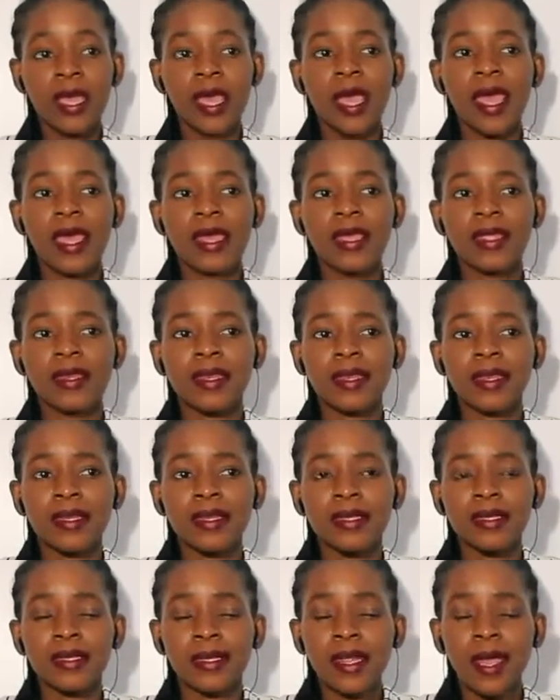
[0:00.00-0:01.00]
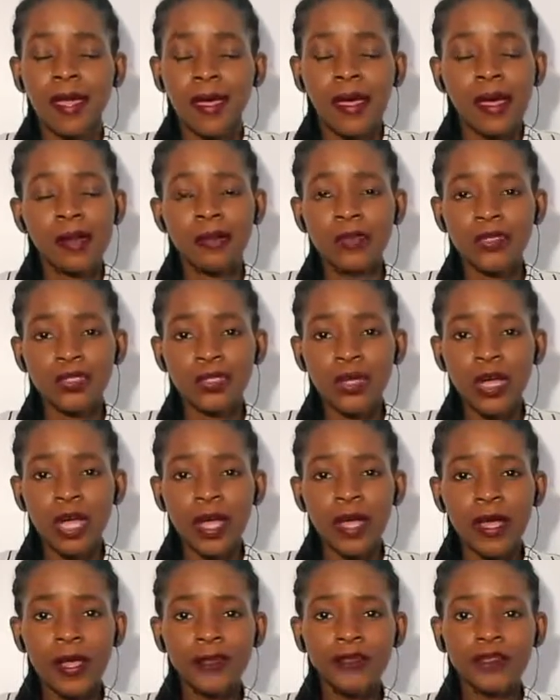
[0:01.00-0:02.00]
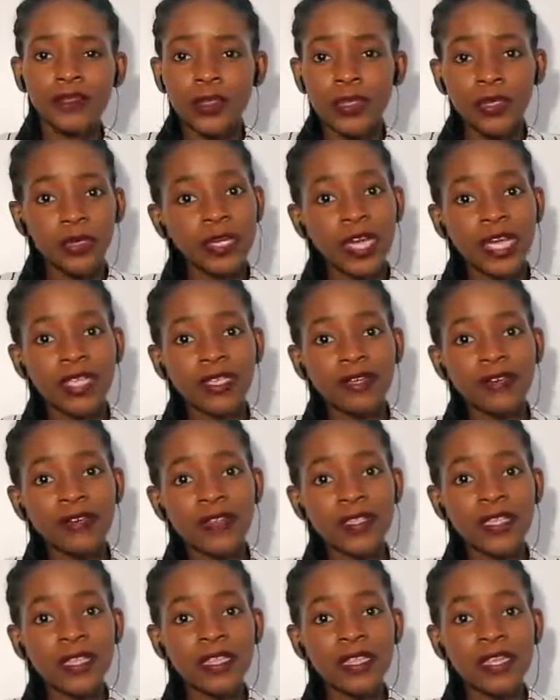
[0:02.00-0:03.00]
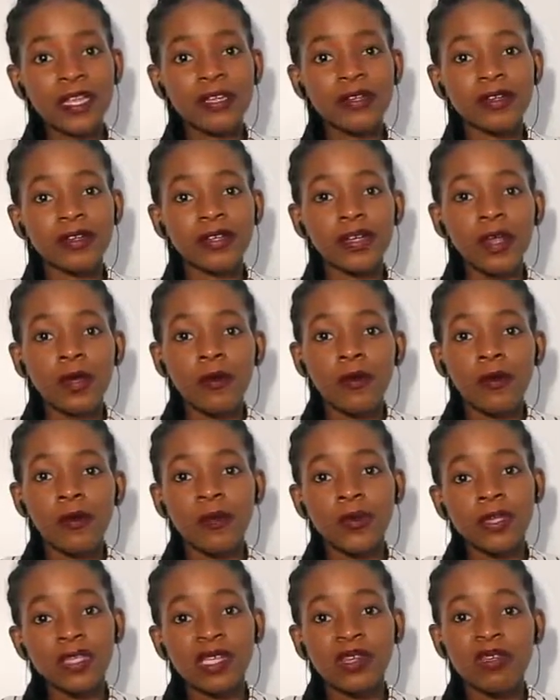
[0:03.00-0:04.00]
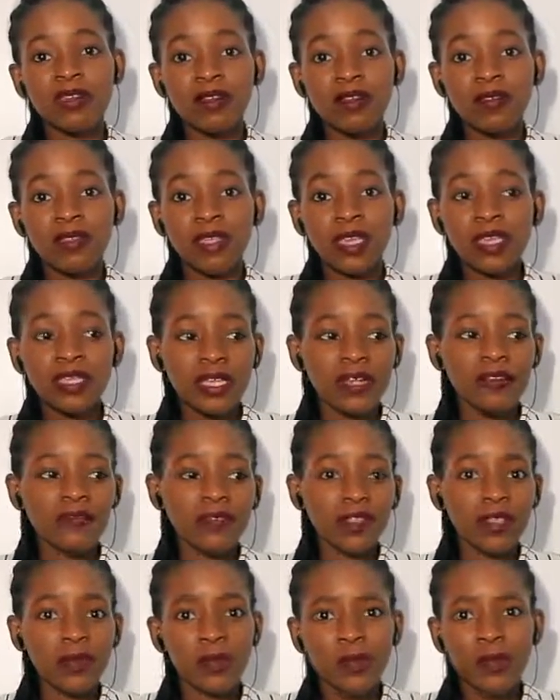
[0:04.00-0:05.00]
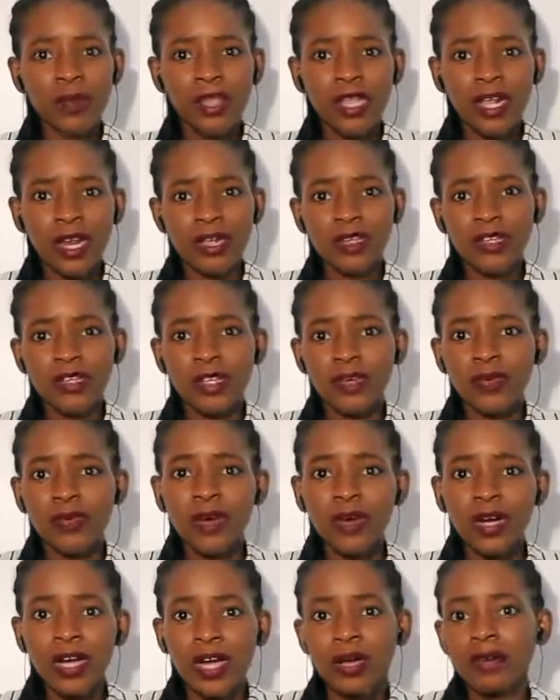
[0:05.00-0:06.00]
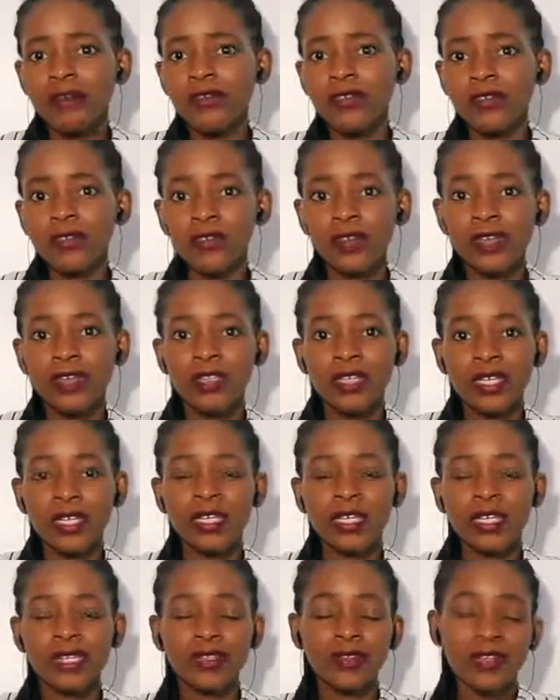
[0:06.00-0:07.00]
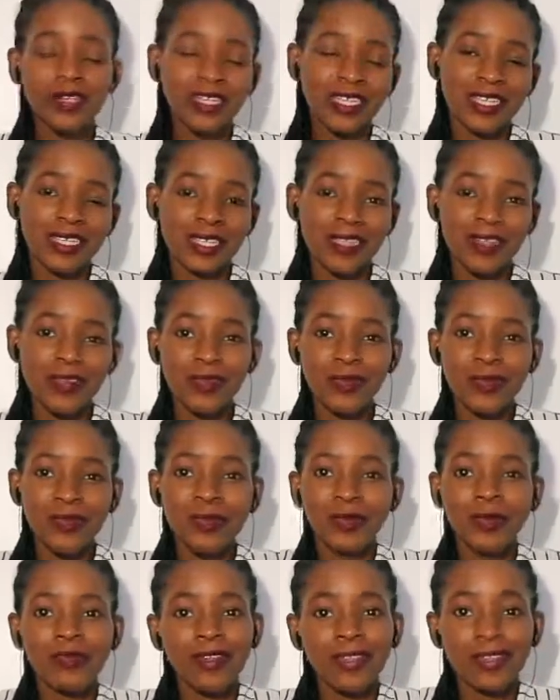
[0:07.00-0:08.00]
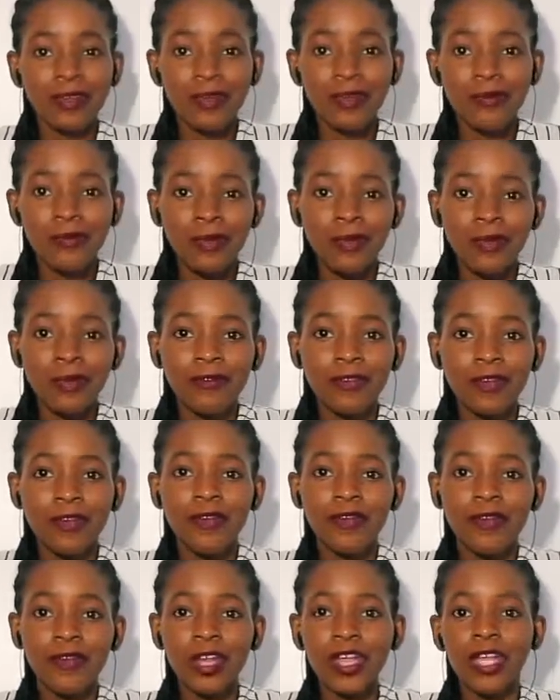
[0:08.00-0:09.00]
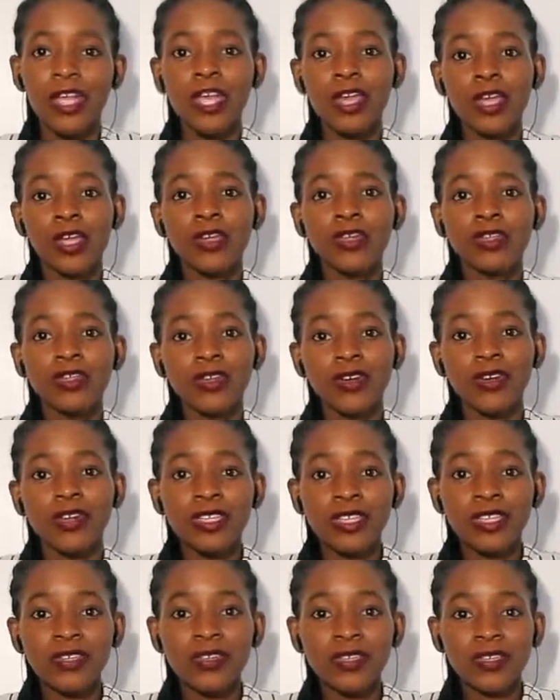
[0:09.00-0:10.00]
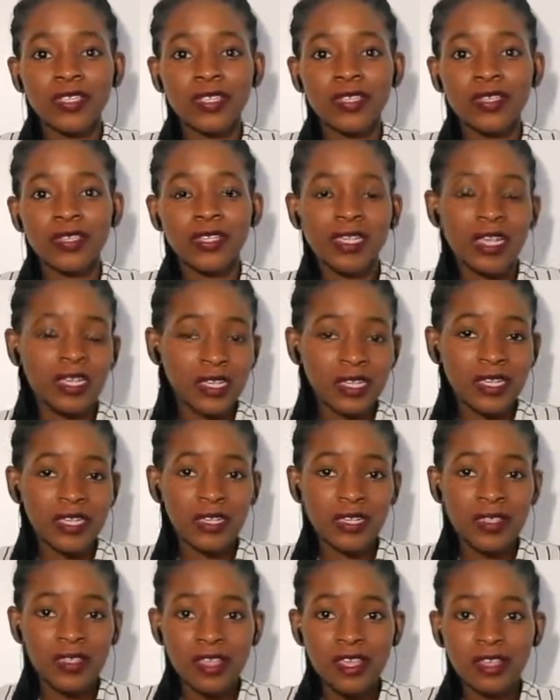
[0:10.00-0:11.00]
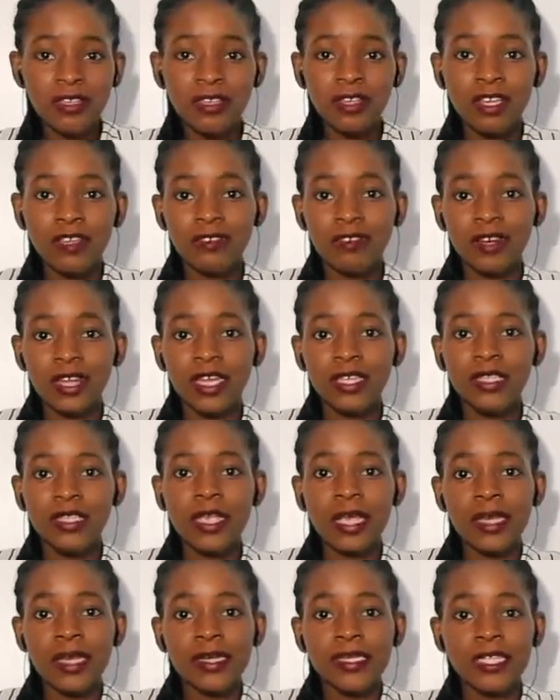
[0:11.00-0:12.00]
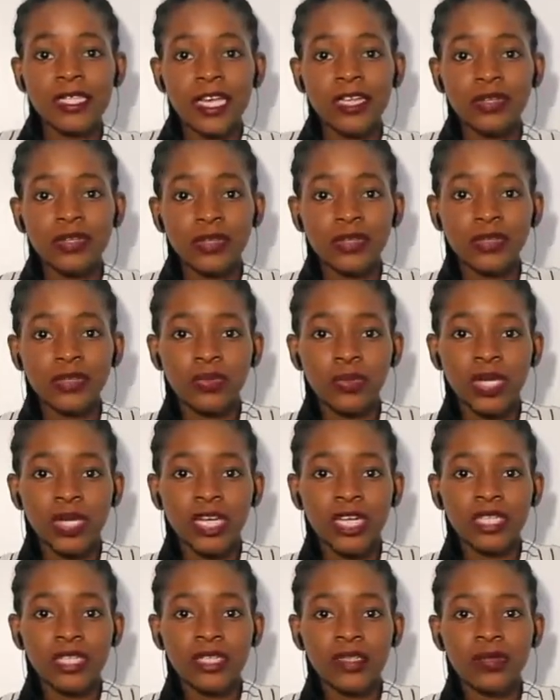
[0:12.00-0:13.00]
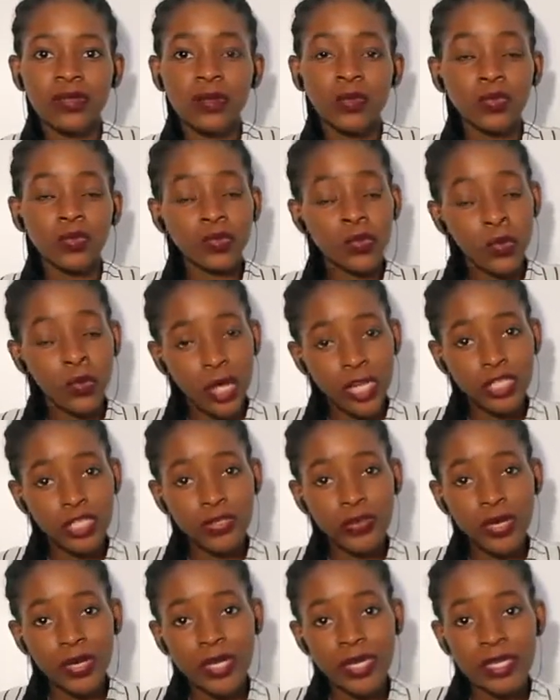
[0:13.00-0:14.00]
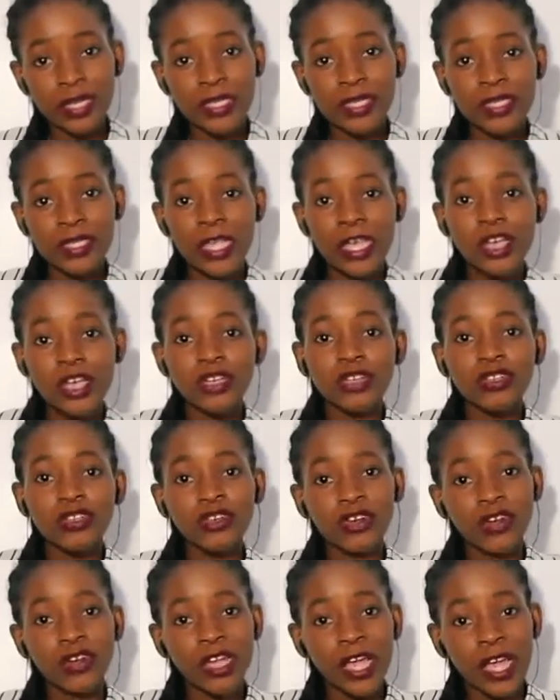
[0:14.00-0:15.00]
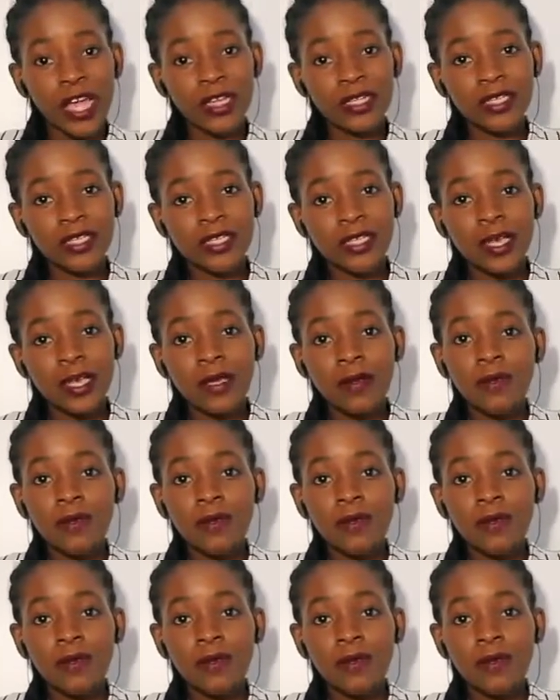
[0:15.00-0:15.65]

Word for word: And I'm sure you guys have seen that we post a lot of things. And for the people that are new, you're welcome. Feel free to suggest, not just the new people, even the old people, feel free to continue suggesting things or giving us titles to what us to what you want us to react